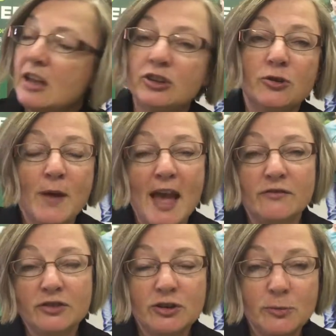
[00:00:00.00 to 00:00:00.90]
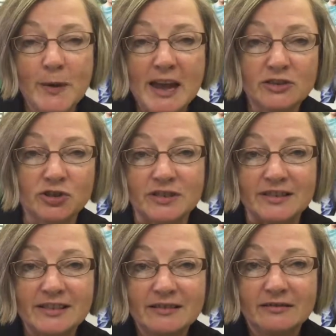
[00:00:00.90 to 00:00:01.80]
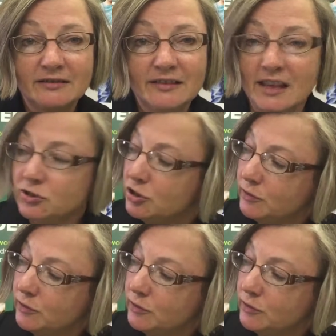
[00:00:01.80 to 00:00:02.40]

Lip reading: You have 2 pages that